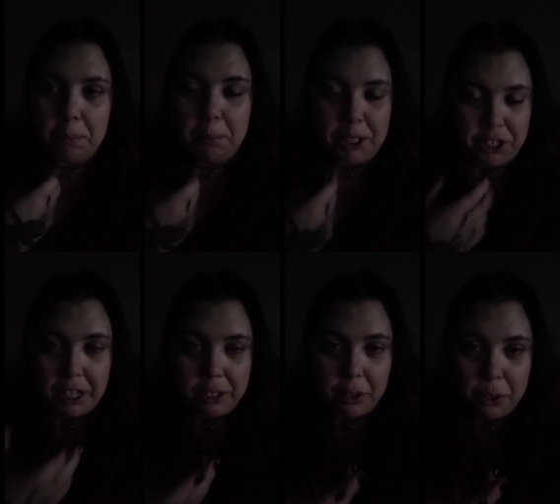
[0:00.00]

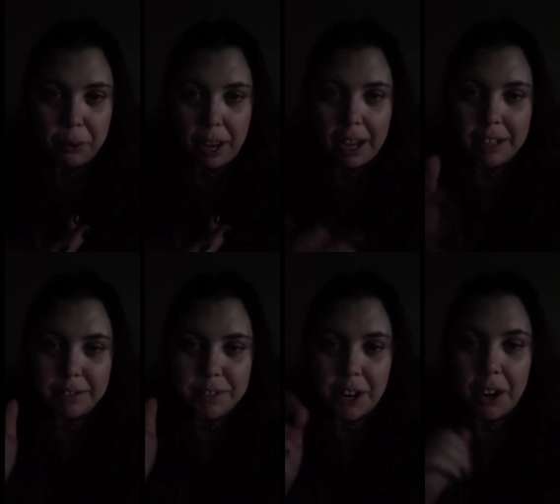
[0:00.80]
bitching the whole way,
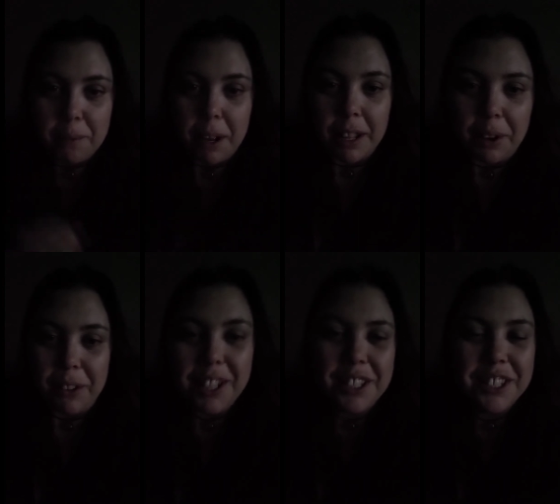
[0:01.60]
sorry my
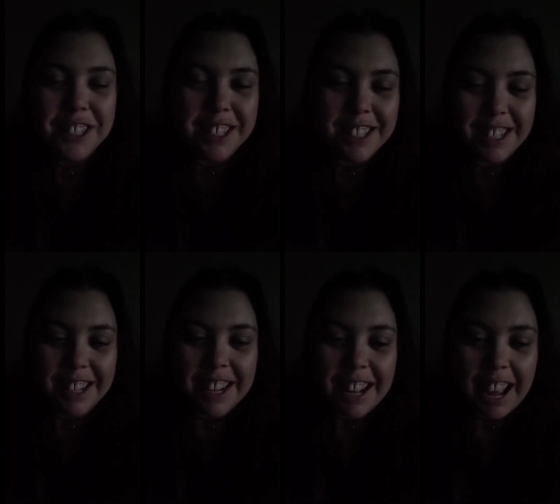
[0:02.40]
language,
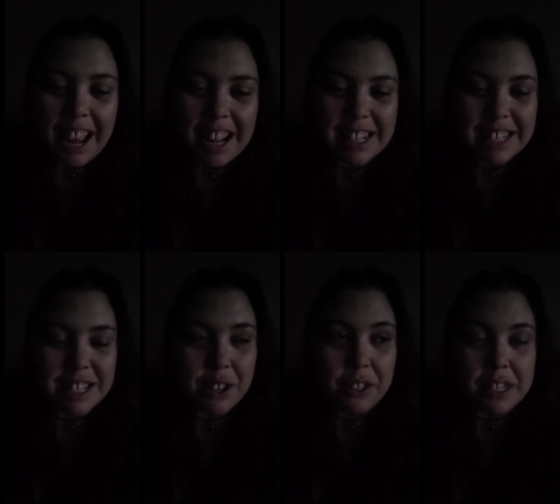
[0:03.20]
and
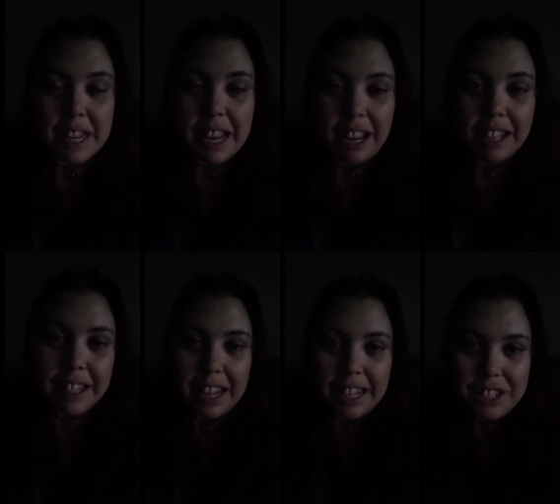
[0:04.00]
noticing,
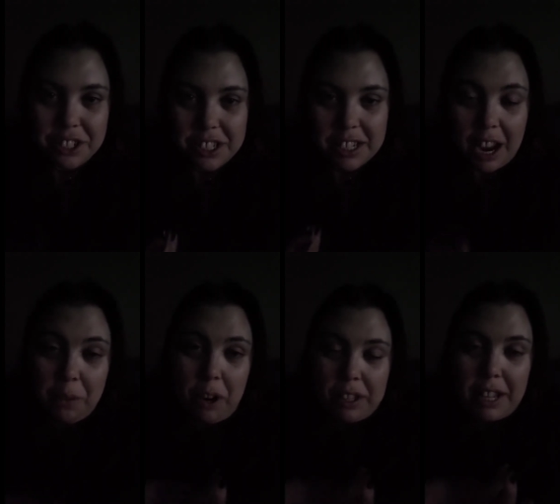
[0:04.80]
it's just, I
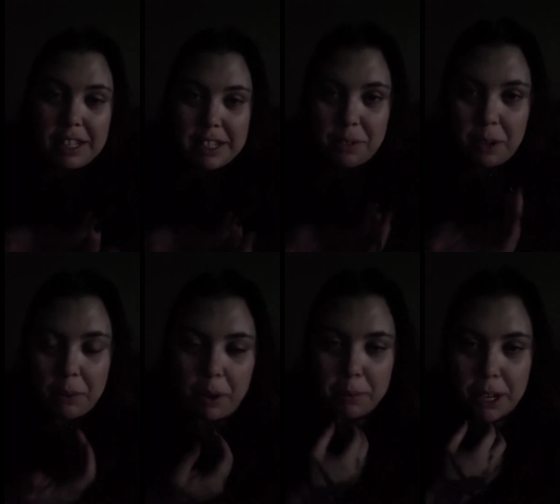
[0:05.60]
want things done when I
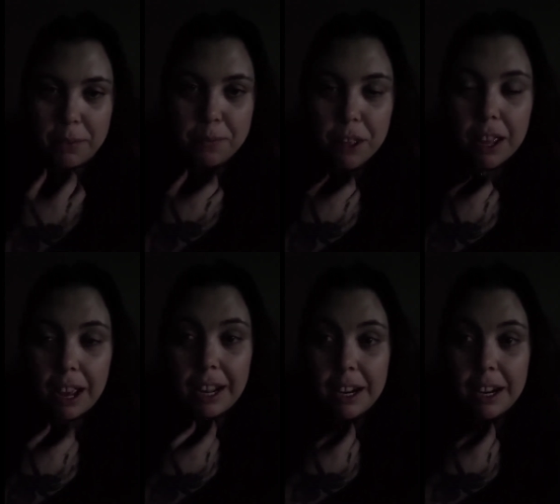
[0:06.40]
want them done. And I